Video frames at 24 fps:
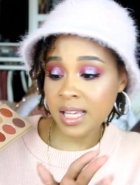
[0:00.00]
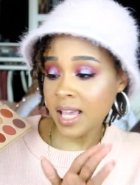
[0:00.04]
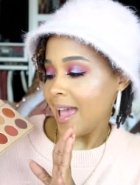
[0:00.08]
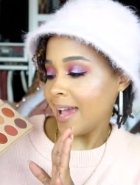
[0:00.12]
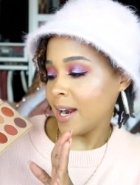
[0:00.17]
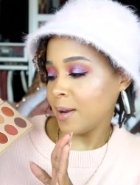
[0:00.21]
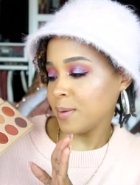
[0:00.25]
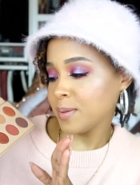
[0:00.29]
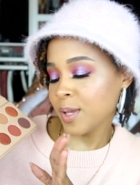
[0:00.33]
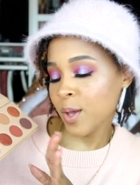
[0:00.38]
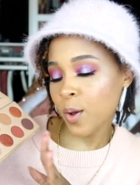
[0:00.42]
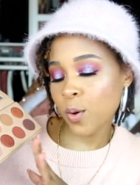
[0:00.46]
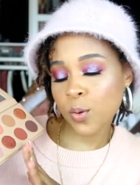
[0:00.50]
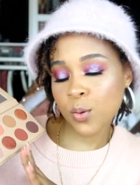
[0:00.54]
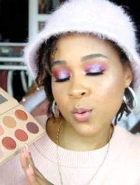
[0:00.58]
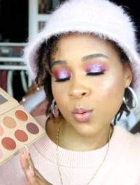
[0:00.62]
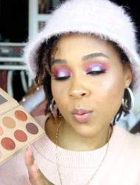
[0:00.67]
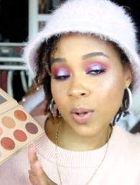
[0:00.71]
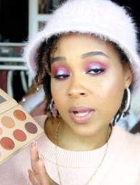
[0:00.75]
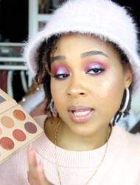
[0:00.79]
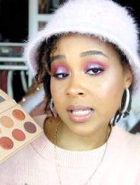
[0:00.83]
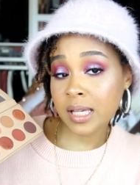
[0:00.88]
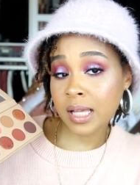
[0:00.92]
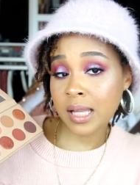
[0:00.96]
And I was like, ooh,
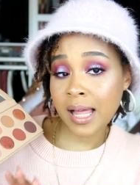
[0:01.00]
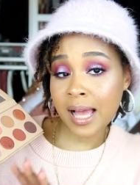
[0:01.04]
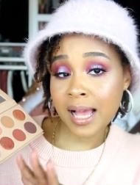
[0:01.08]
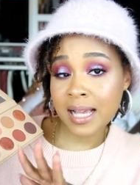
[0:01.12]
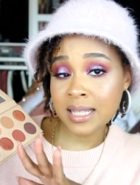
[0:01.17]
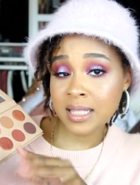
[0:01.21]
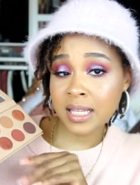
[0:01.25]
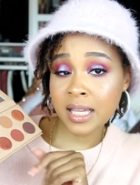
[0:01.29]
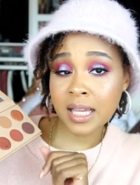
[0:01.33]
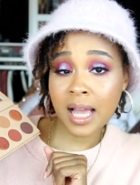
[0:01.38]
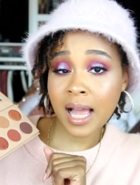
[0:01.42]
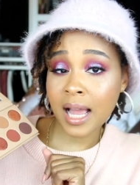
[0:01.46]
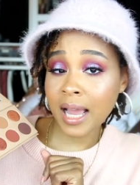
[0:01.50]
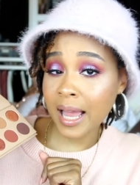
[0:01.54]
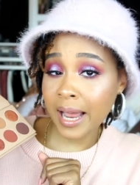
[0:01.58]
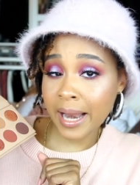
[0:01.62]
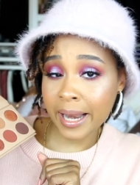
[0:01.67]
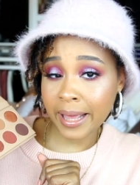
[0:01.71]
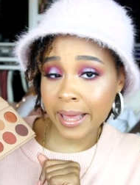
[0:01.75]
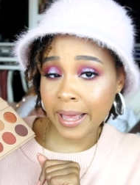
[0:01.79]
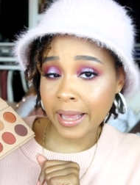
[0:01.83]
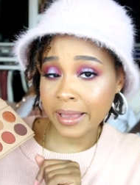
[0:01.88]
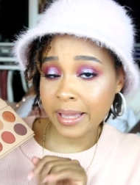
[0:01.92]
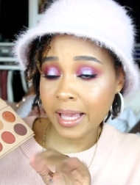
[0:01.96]
it's classic. I gotta
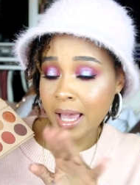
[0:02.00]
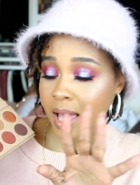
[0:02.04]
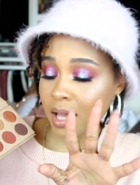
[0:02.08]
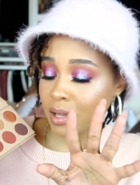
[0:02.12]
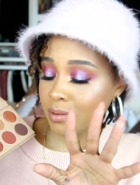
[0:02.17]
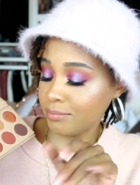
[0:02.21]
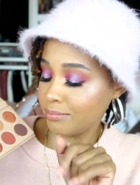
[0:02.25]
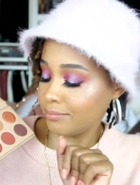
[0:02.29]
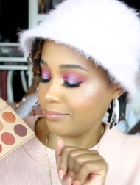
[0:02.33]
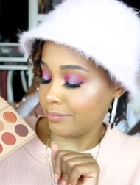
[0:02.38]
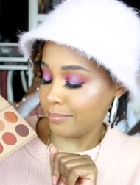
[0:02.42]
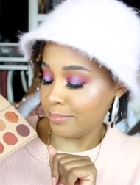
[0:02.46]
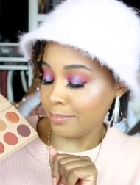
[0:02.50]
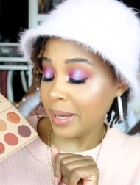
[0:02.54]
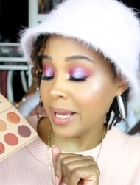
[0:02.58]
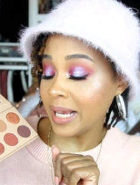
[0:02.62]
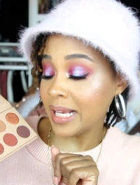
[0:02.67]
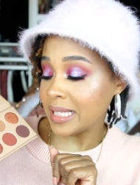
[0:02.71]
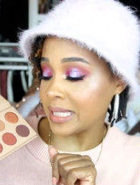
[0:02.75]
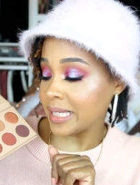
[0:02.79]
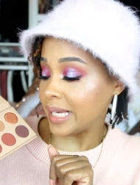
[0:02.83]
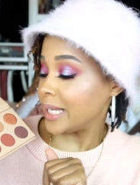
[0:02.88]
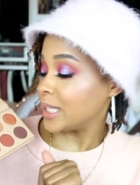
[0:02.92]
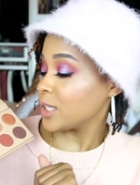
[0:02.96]
get that.
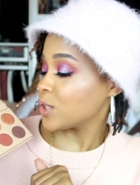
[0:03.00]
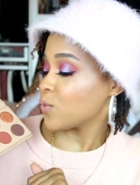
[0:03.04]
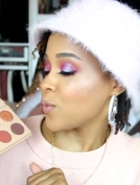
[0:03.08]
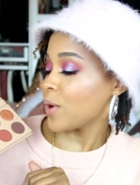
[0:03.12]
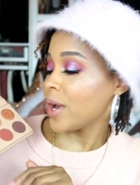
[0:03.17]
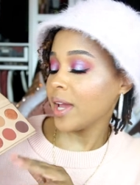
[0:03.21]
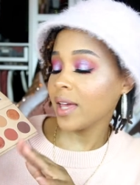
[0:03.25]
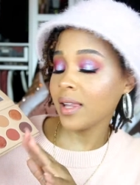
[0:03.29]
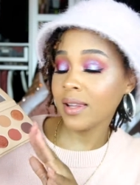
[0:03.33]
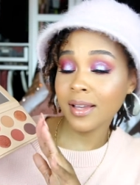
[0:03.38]
Makes sense, right?